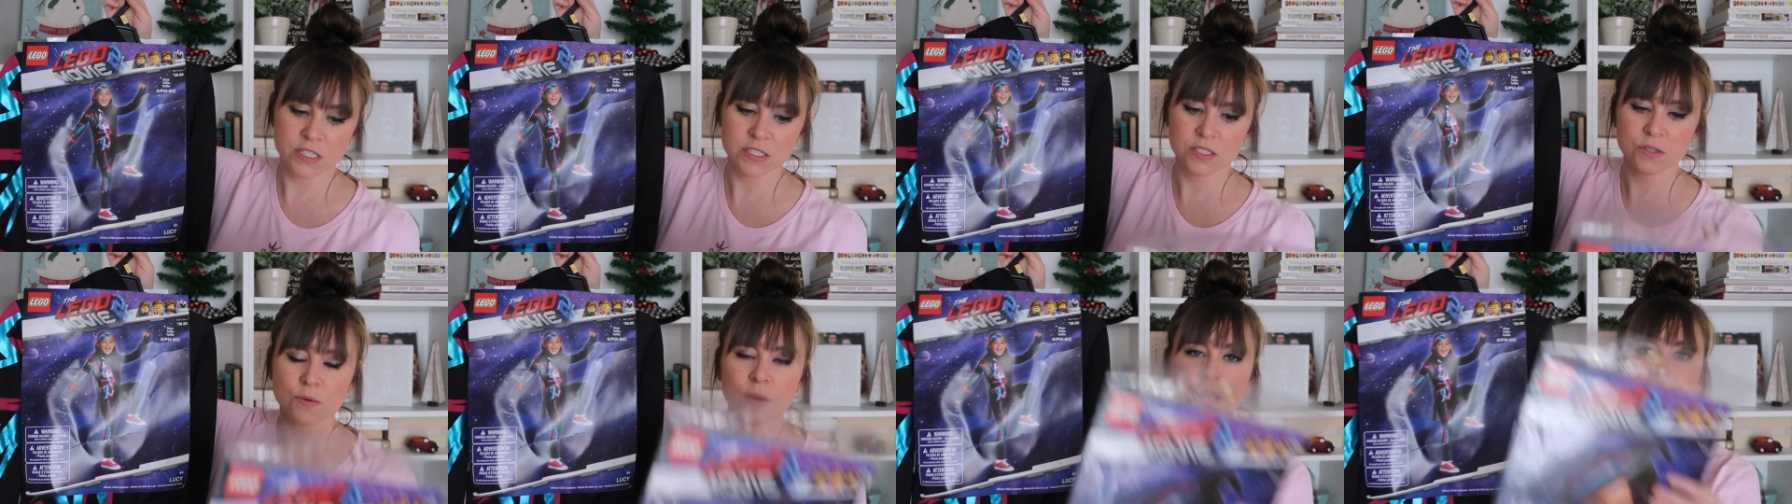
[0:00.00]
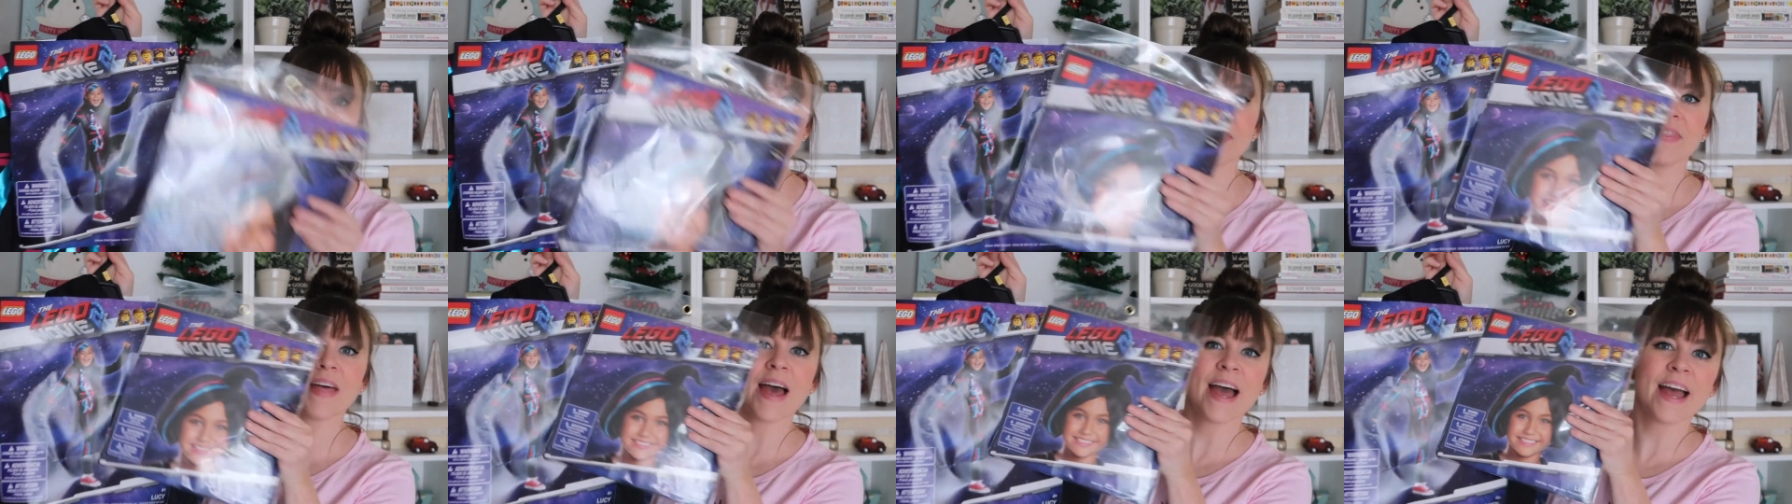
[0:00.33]
So I
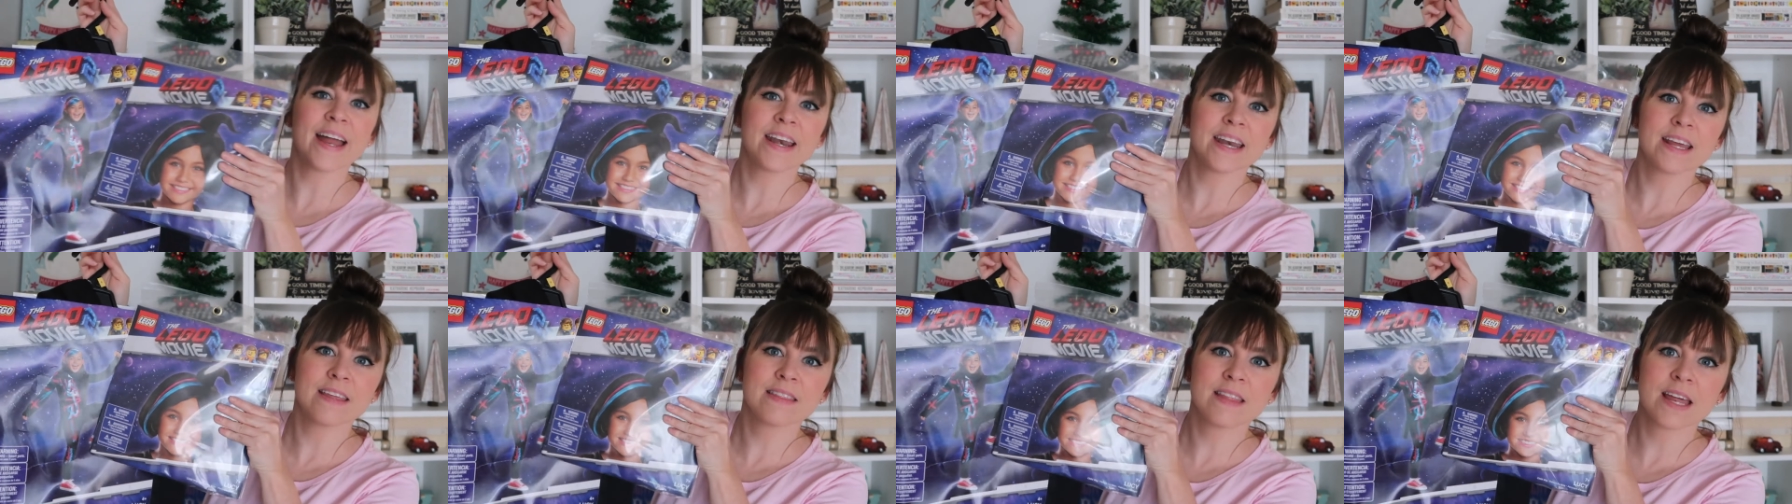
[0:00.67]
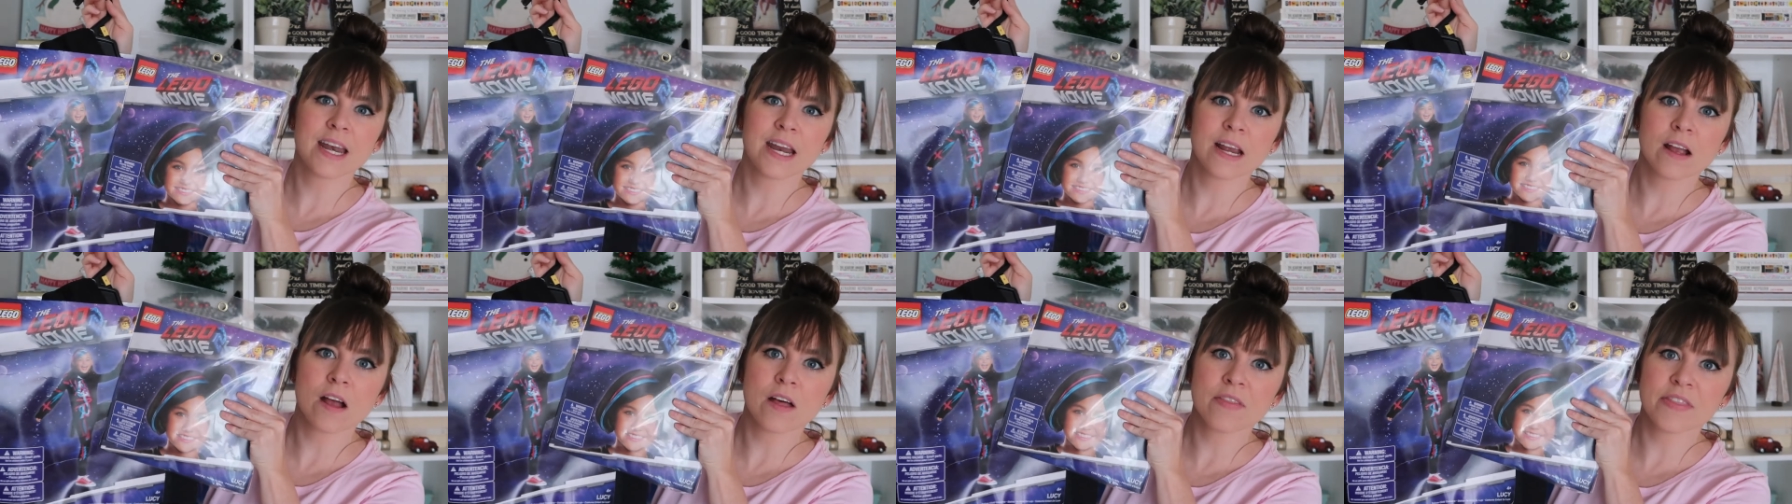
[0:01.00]
got that and then
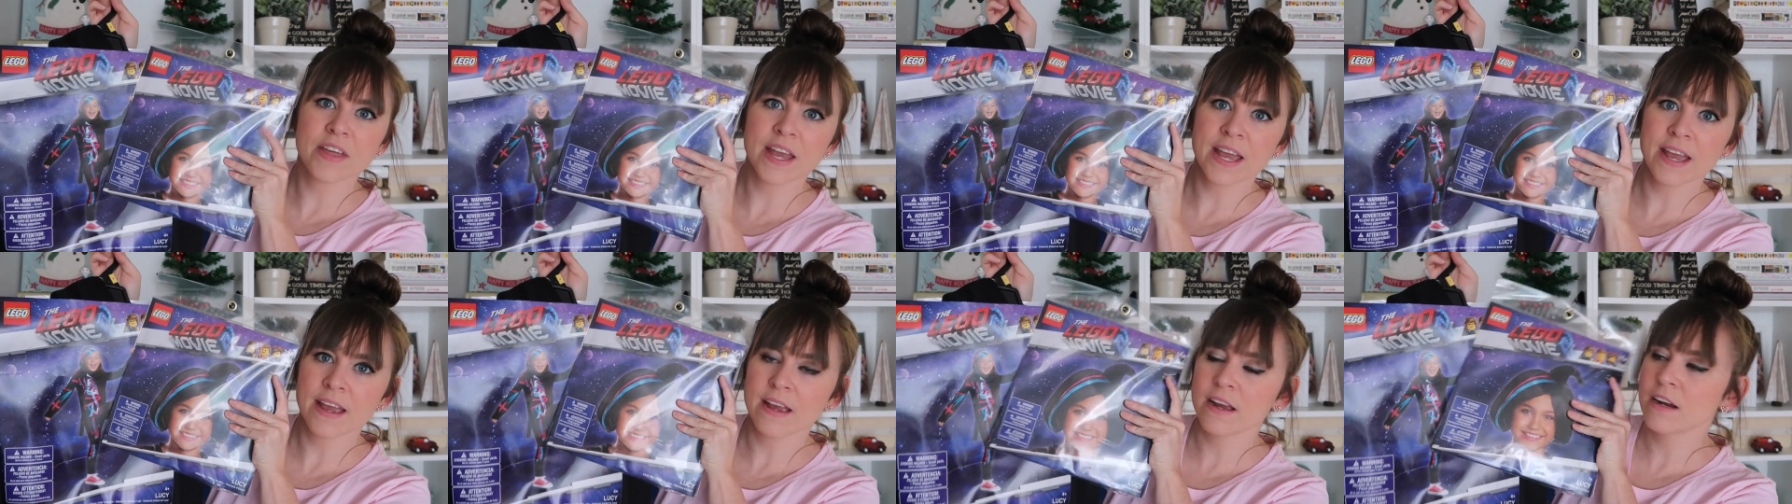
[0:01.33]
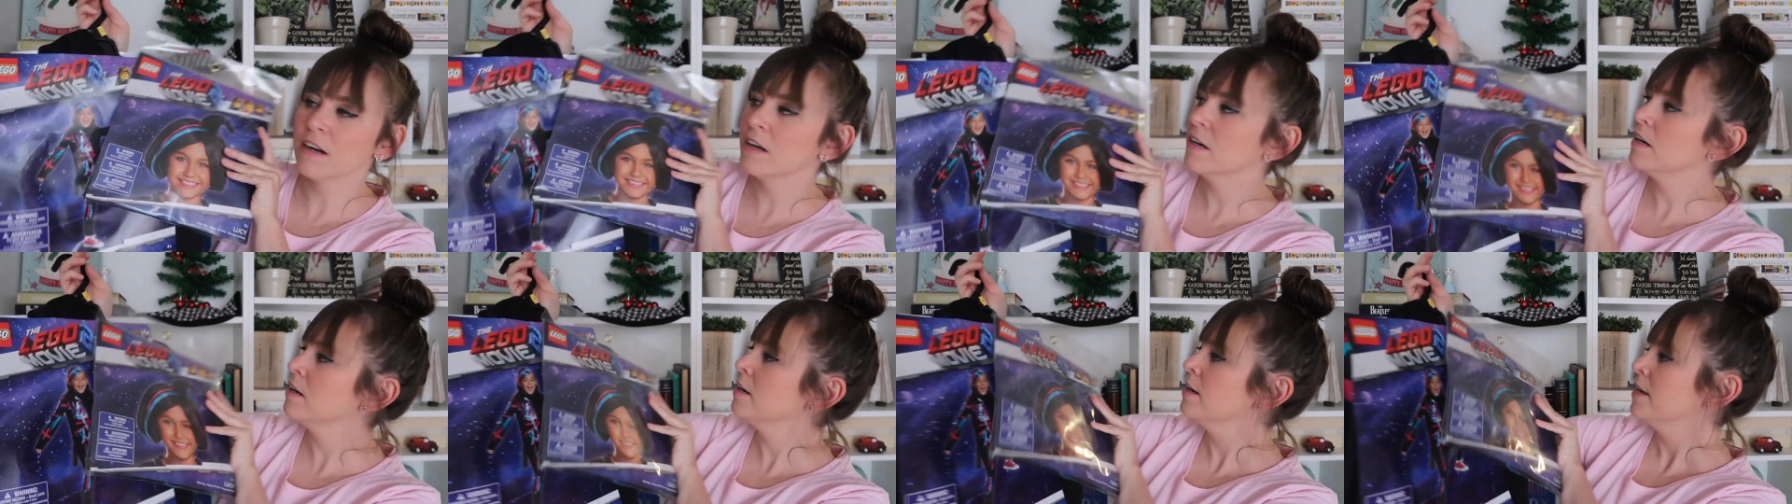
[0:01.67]
I got the
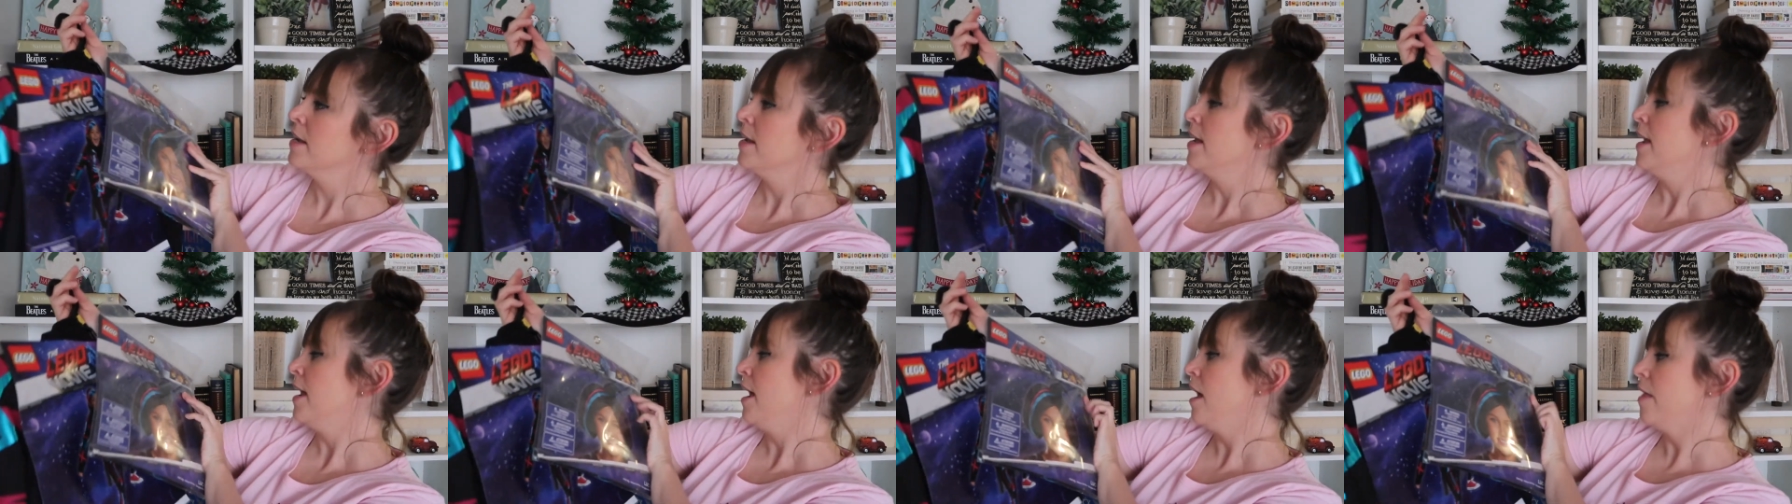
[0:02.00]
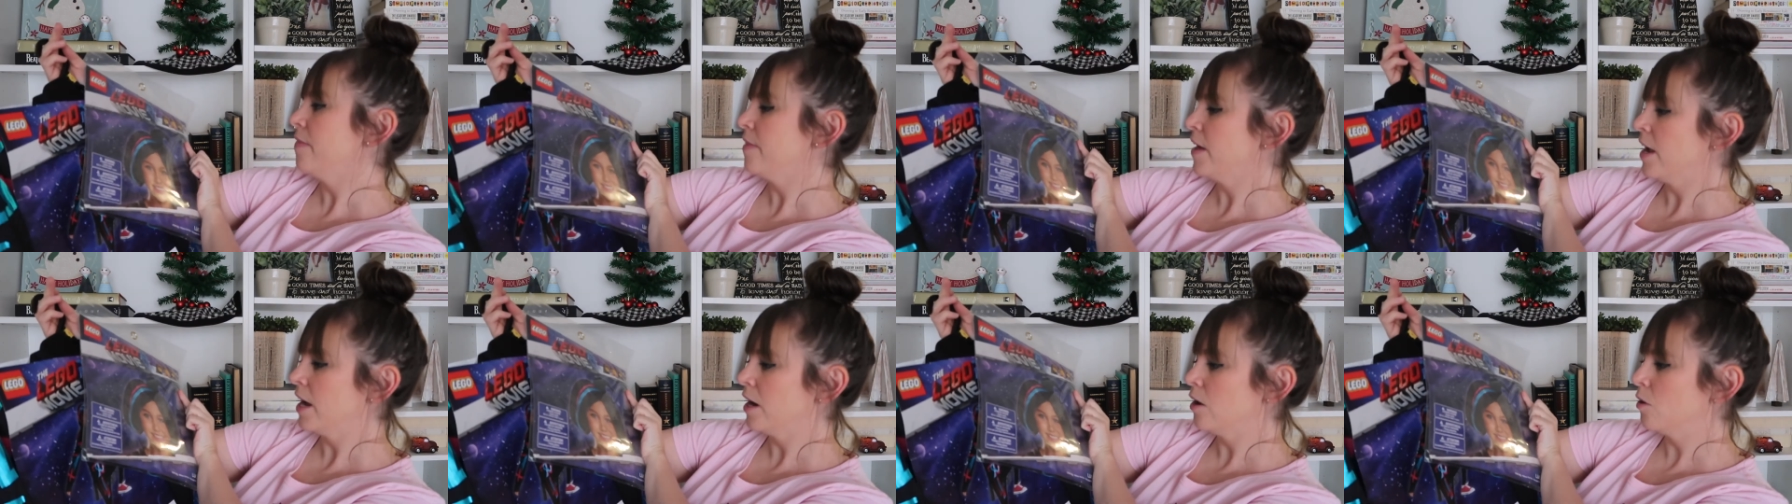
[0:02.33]
hair
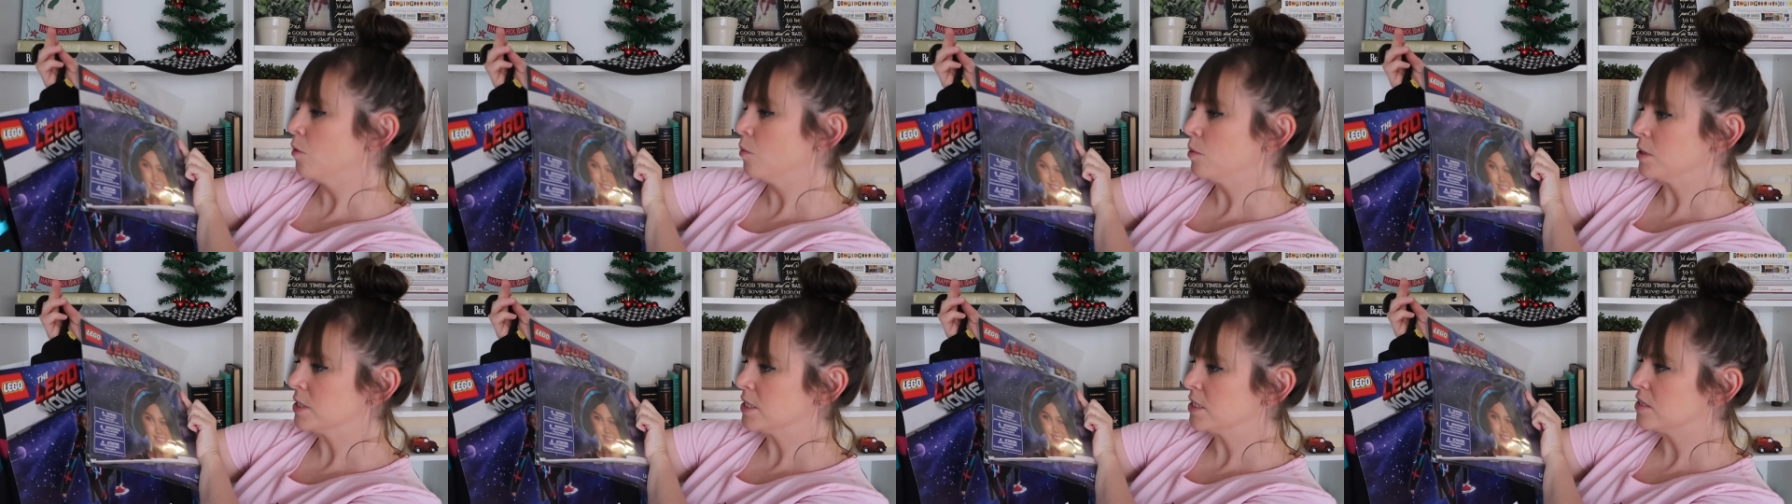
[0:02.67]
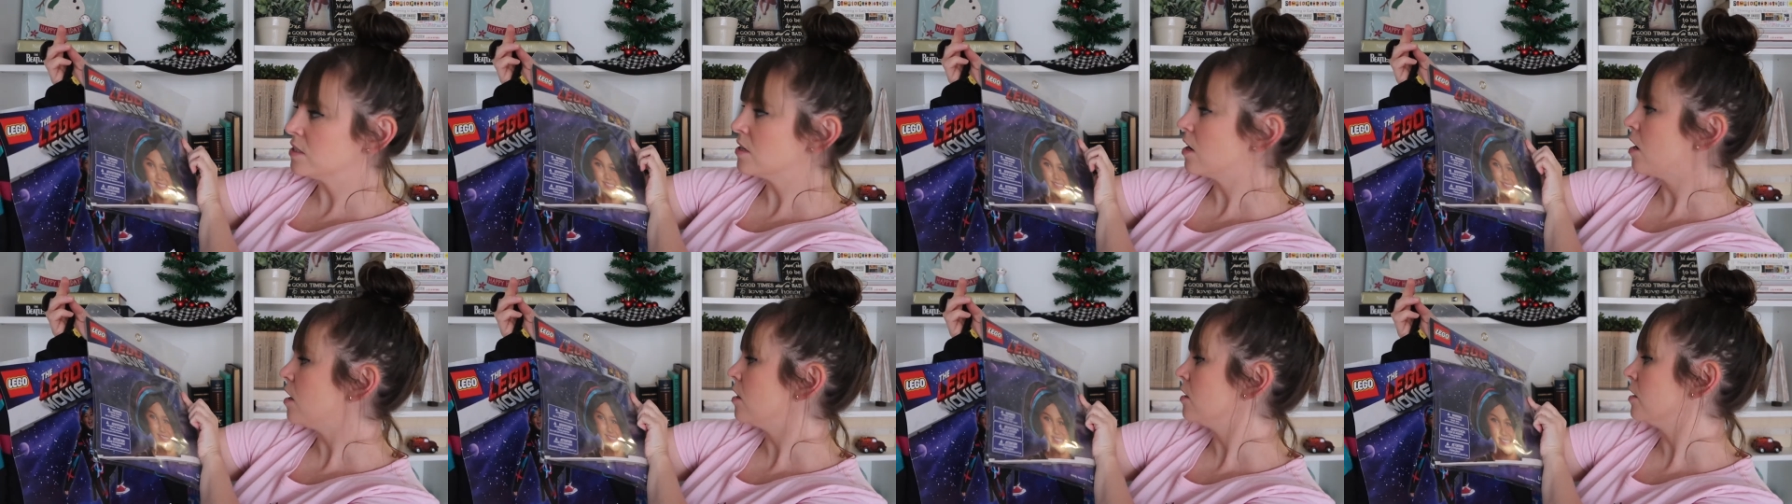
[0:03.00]
and the hair was a
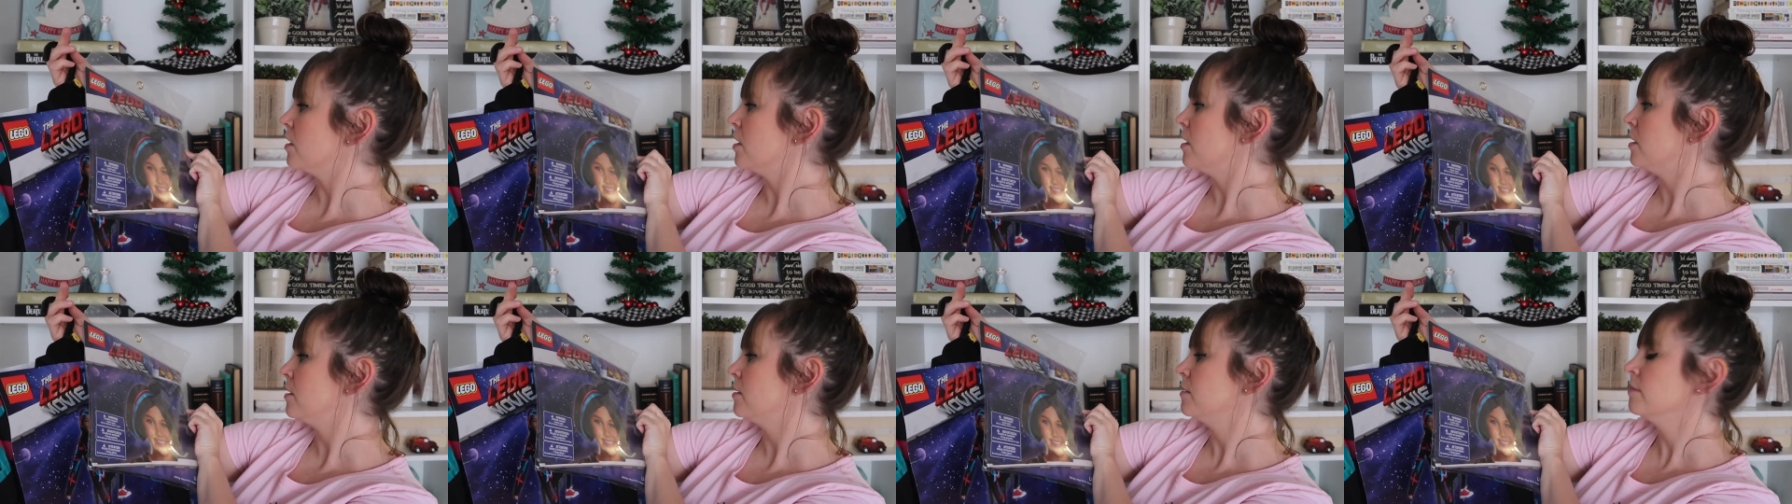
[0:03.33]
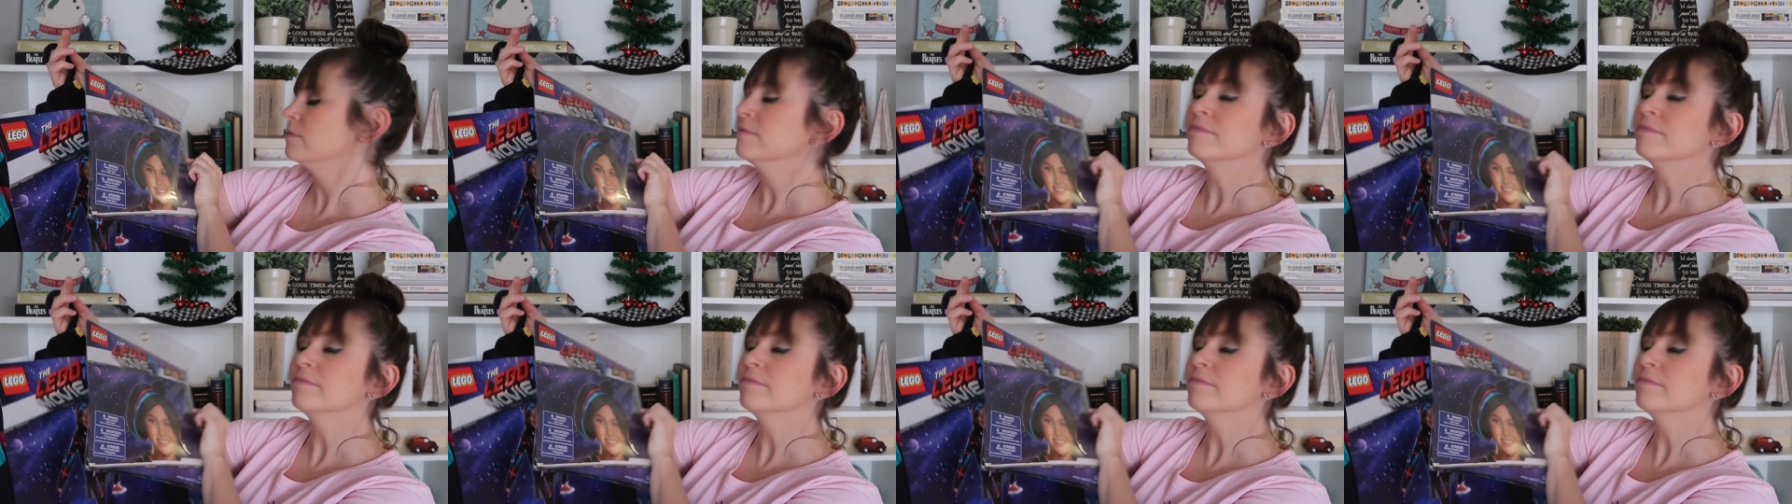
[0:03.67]
dollar.